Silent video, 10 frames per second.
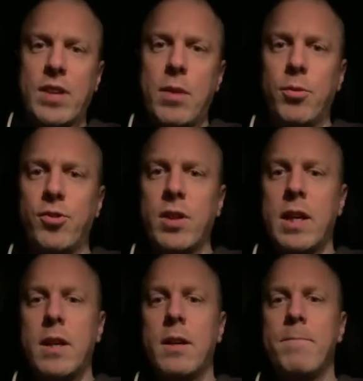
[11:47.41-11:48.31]
I was
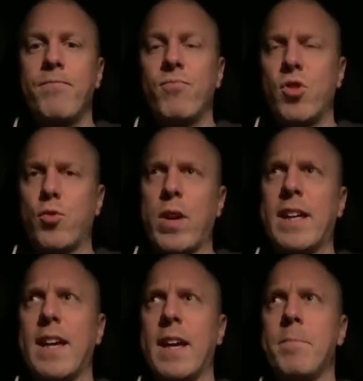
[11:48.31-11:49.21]

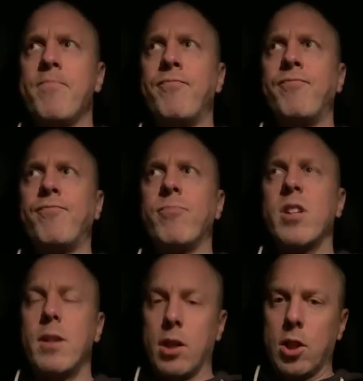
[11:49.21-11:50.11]
drinking
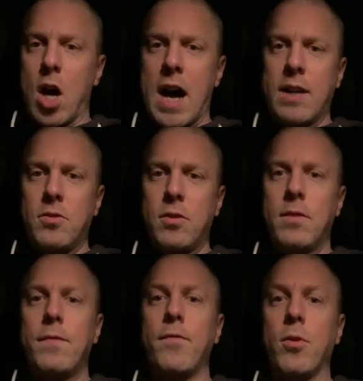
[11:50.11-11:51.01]
a lot
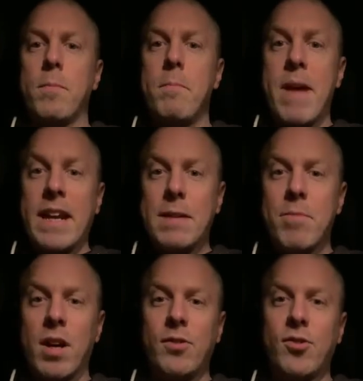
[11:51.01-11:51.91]
for many
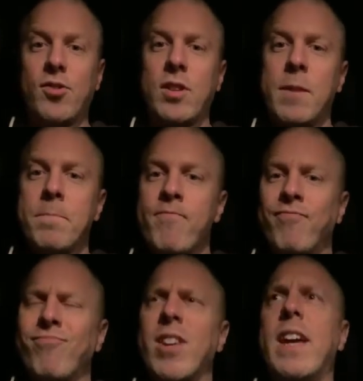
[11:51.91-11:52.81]
months.
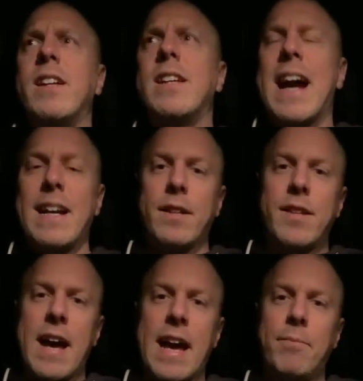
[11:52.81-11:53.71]
It kind of
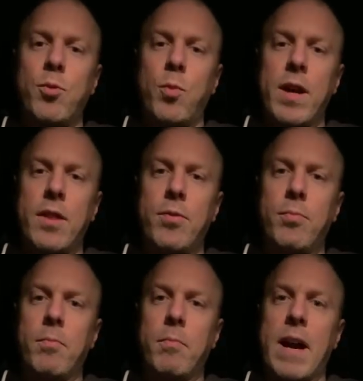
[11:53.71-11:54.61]
timed with
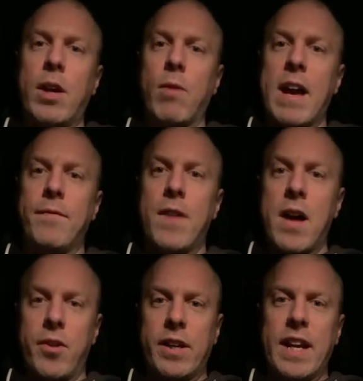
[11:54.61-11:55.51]
my
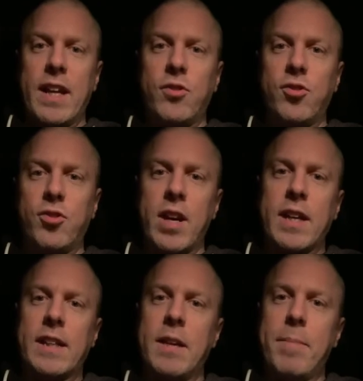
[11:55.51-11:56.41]
grandfather getting
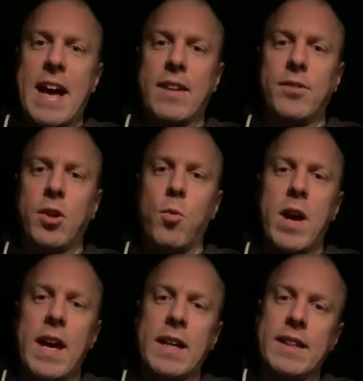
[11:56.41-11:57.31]
sick and then passing
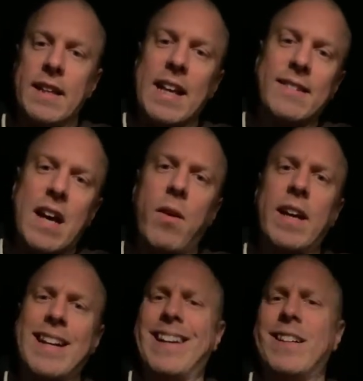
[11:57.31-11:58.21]
away, and then that's how I
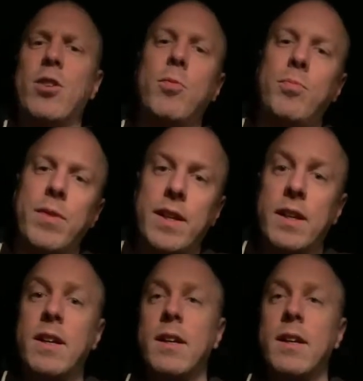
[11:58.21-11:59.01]
kind of coped with it.